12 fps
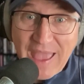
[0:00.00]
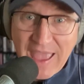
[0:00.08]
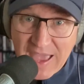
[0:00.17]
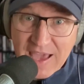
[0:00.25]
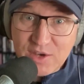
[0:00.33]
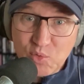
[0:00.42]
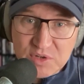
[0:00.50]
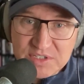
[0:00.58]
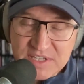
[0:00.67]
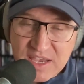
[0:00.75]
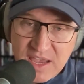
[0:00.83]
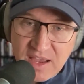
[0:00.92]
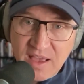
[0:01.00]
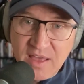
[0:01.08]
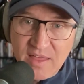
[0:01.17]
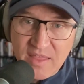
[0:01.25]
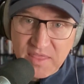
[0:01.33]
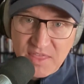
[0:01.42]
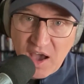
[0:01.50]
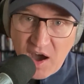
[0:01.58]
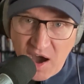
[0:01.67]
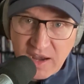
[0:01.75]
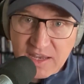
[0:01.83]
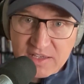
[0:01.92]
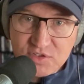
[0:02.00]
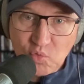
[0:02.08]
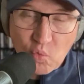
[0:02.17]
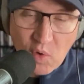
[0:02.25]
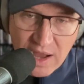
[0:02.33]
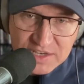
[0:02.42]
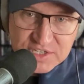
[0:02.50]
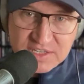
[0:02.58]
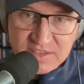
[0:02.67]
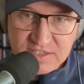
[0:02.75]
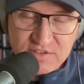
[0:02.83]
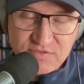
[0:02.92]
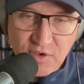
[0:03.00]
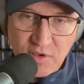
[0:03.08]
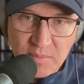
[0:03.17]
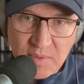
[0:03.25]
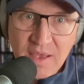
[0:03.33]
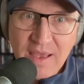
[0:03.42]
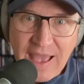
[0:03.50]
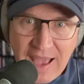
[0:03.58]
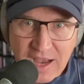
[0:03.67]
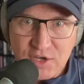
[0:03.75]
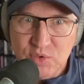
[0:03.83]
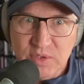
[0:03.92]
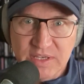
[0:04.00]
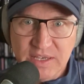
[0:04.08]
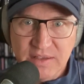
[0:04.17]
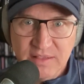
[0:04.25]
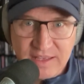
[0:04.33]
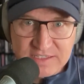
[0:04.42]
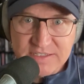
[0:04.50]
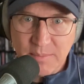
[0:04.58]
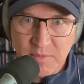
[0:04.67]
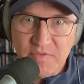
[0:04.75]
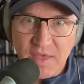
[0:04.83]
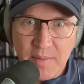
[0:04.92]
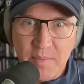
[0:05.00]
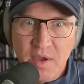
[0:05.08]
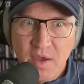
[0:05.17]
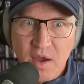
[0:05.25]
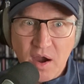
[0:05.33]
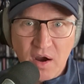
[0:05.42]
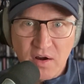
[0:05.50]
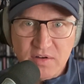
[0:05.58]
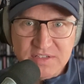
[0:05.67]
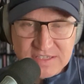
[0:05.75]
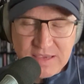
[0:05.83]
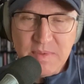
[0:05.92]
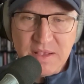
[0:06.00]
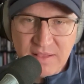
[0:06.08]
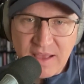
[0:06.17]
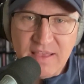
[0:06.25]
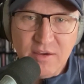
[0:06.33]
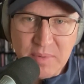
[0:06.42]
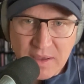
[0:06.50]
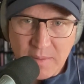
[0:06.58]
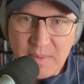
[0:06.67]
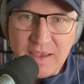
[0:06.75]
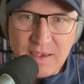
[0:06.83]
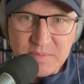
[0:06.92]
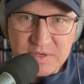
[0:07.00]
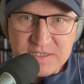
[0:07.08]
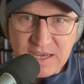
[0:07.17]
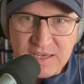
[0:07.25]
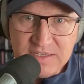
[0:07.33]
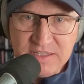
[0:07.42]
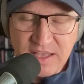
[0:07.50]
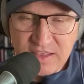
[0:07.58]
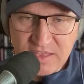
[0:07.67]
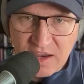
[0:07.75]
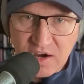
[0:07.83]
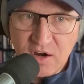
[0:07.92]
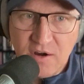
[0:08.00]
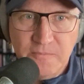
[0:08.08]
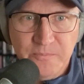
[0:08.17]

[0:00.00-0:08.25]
And we're seeing the audience watching this film actually, like some of them are seeming like they're becoming hypnotized. Like their